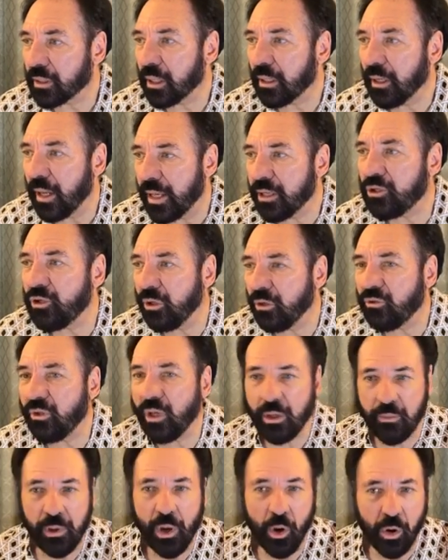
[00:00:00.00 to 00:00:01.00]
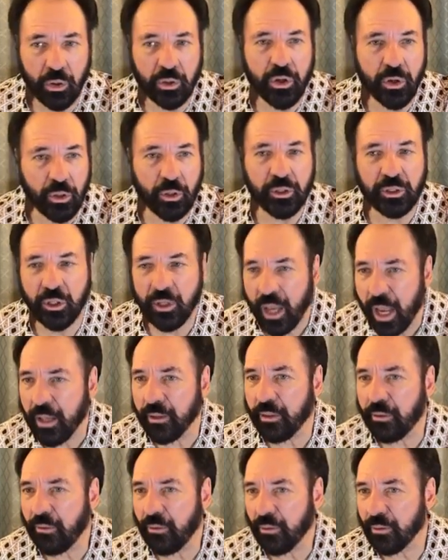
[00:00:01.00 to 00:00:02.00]
that unless you think we're all cuckoo
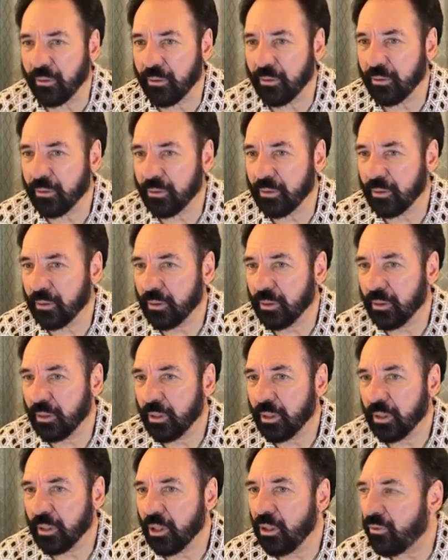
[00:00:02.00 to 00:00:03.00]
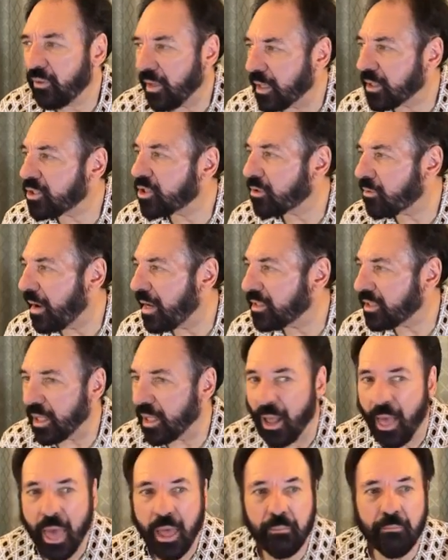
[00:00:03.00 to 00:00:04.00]
together, you think it's
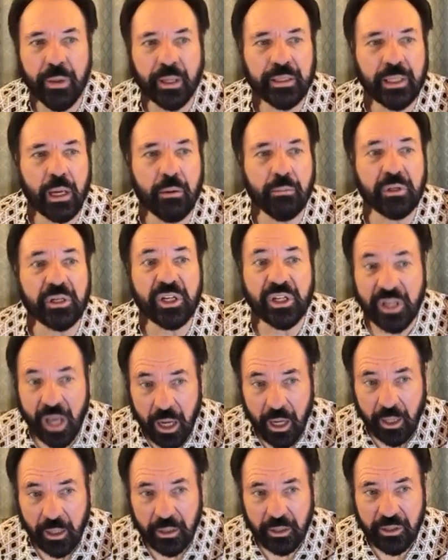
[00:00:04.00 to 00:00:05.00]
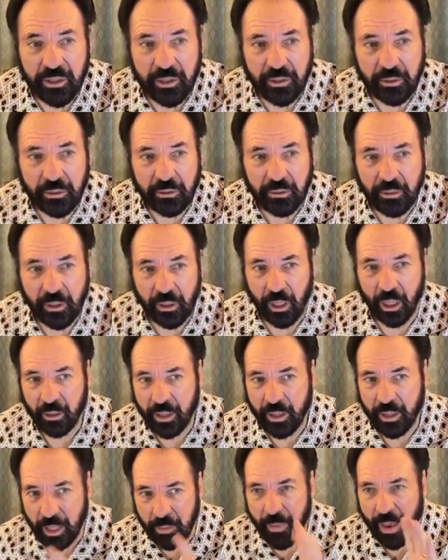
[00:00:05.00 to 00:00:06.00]
crazy. But there were signs.
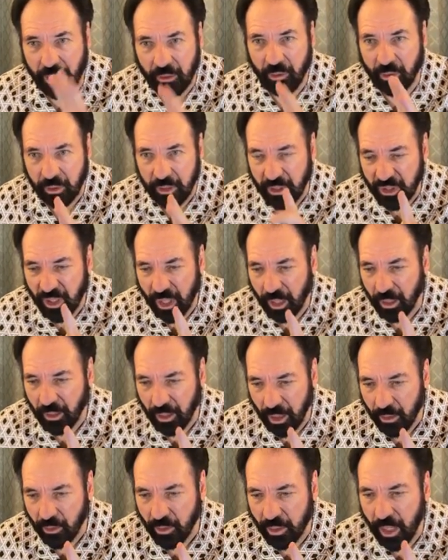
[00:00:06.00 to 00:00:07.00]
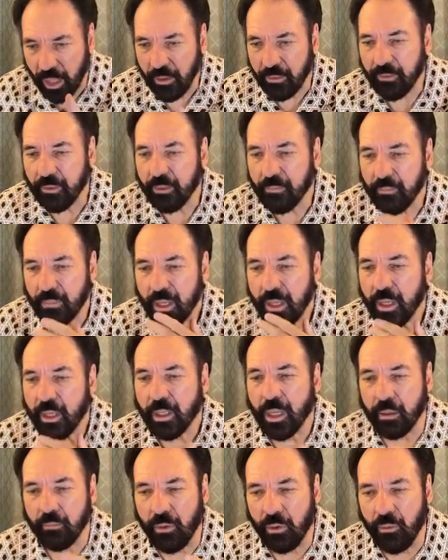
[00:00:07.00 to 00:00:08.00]
I'll get back to it in a second here, okay?
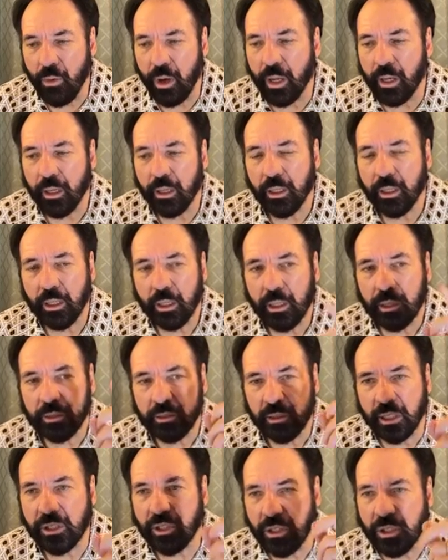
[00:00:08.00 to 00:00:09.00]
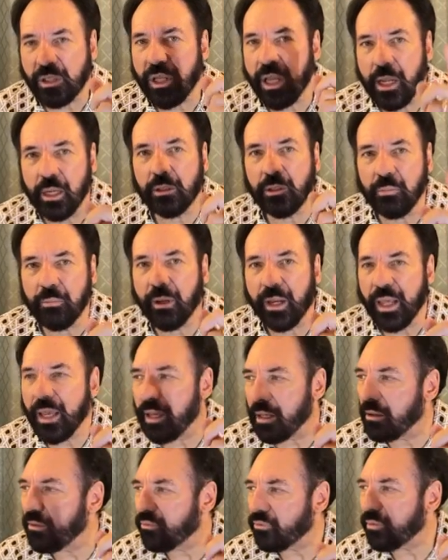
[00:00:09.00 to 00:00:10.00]
Number one, this is dare to
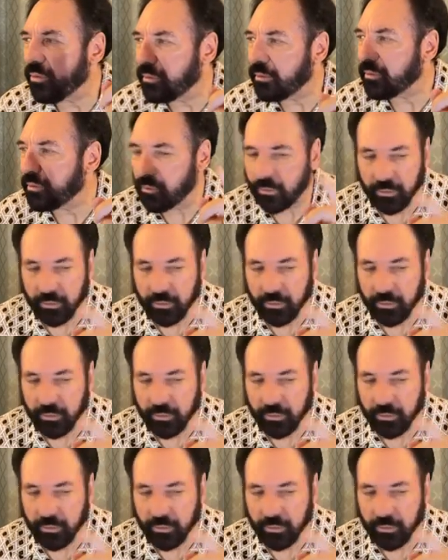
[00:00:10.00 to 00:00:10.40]
believe.